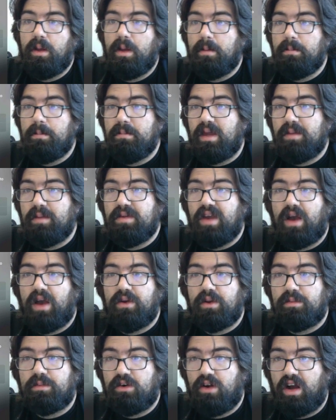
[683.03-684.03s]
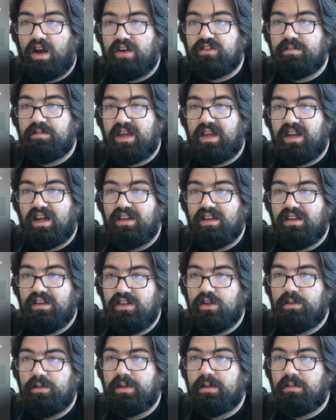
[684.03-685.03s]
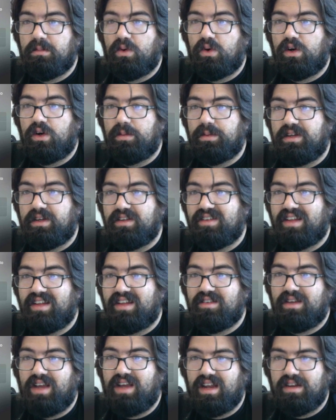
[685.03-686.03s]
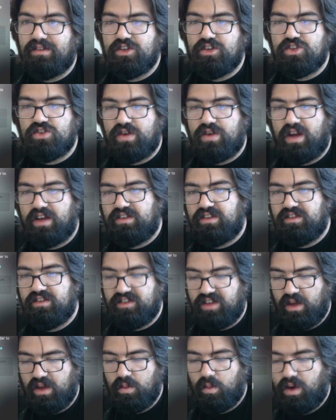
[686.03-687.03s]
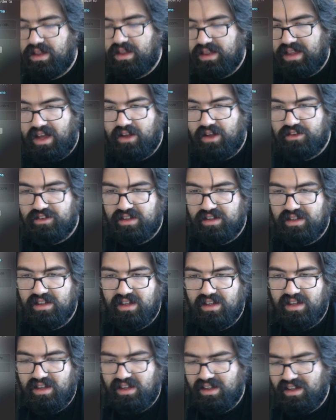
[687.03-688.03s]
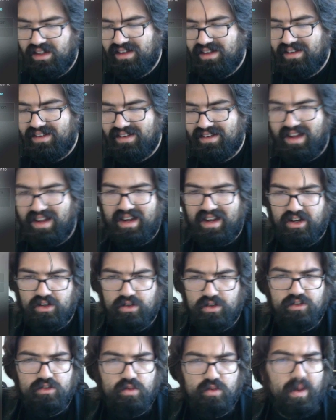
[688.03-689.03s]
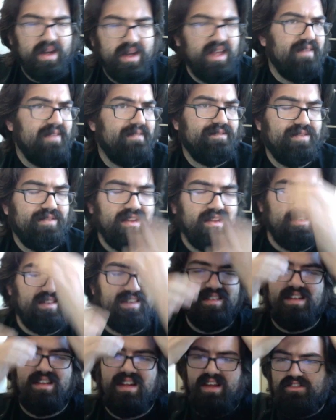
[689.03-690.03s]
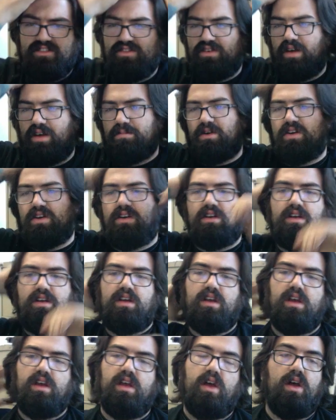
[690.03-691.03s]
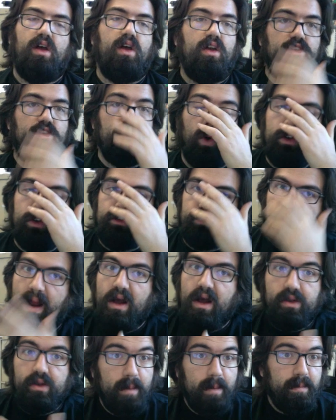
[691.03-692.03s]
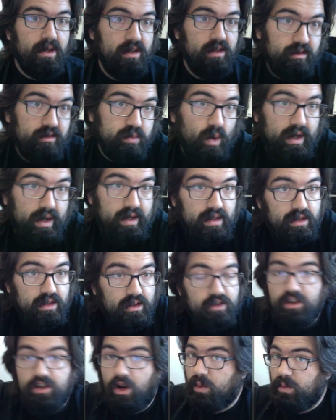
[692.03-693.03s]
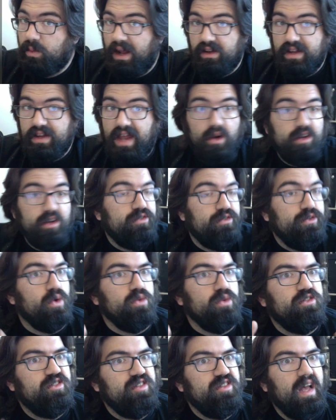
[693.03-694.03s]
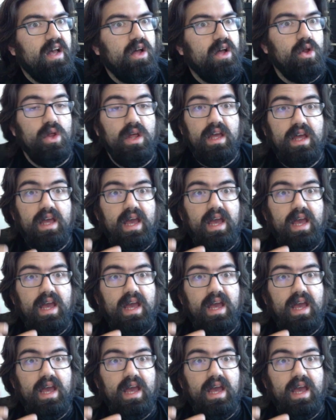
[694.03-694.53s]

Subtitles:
maybe I would approximate a little bit more because that's kind of a stress and say 1,920 because it's a nicer number. You always round up on this one. You don't round down because if you don't sell